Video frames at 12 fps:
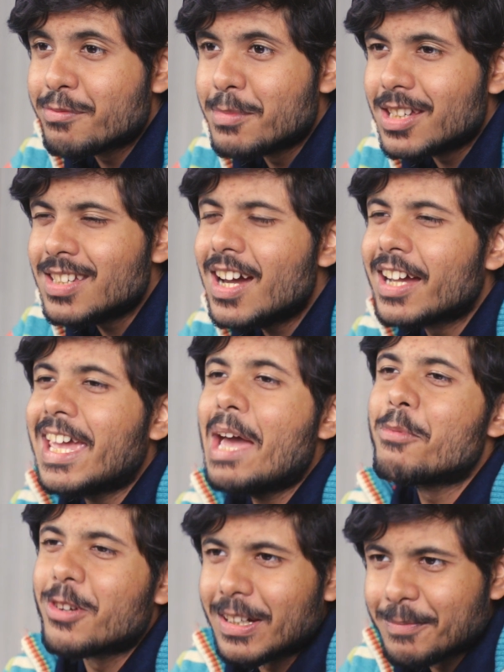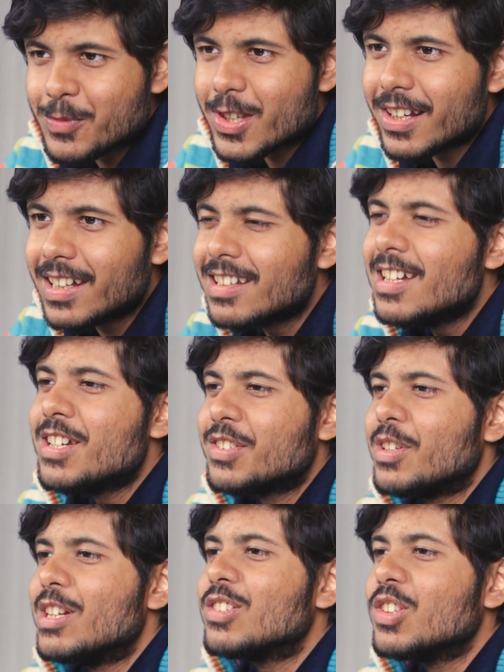of me a camera. Right.
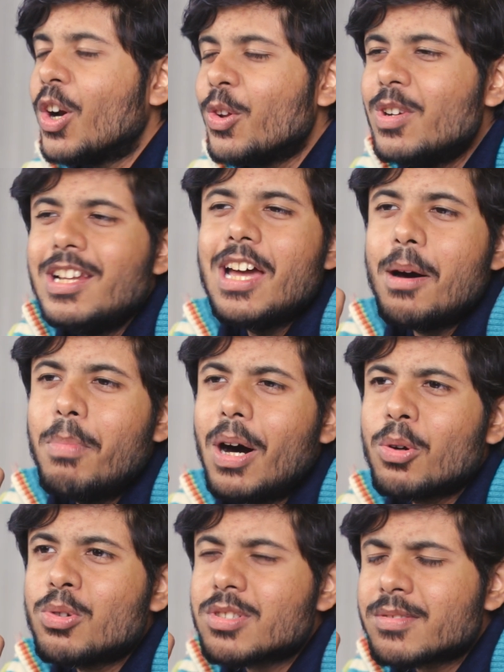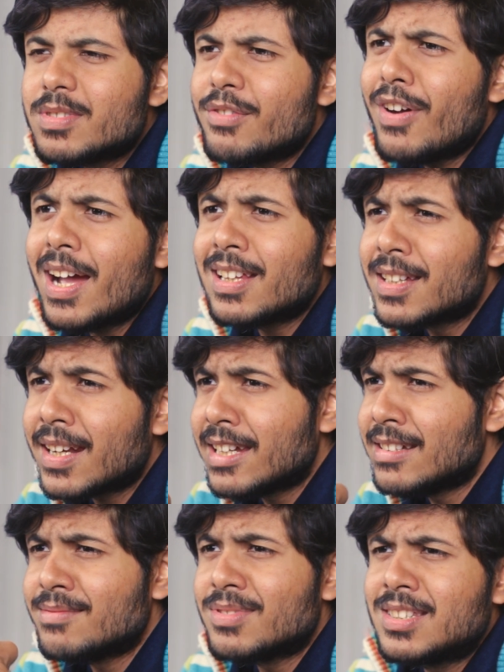So it's not only about the fact that
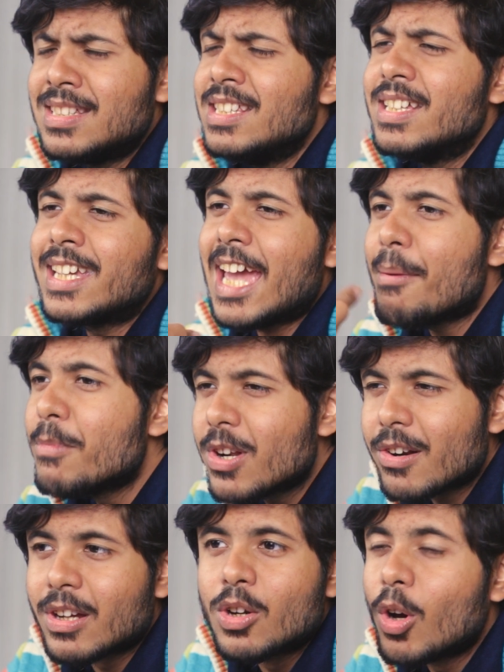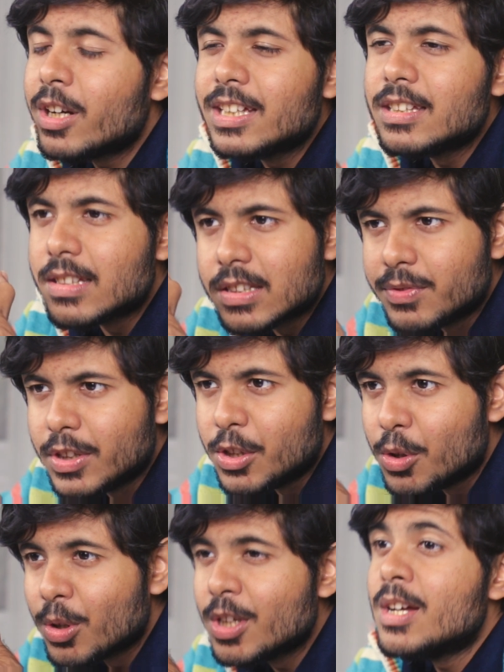I see the camera recording this
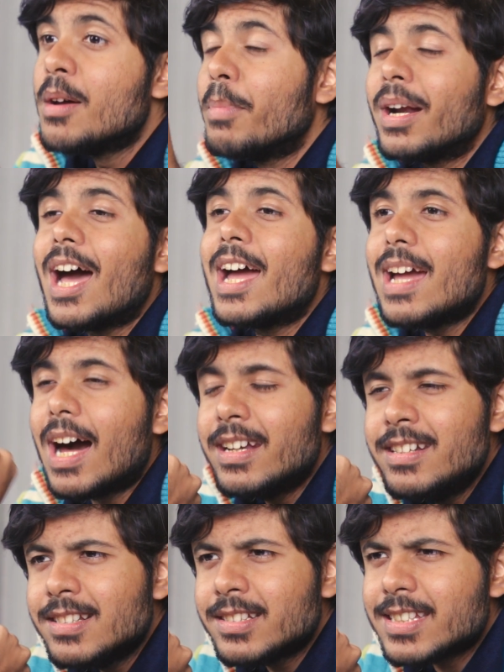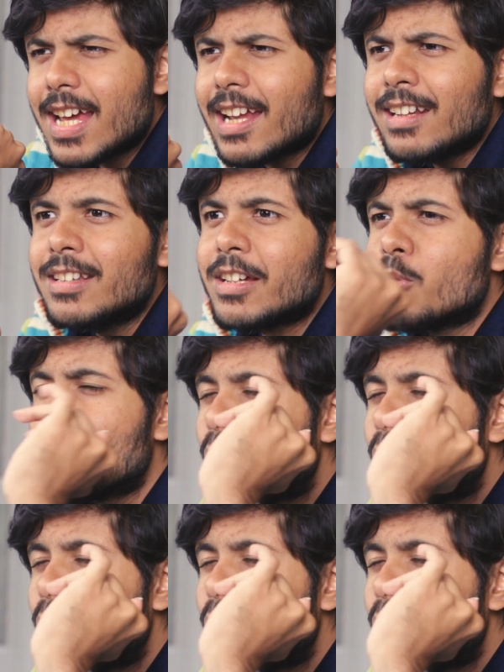video, but I understand that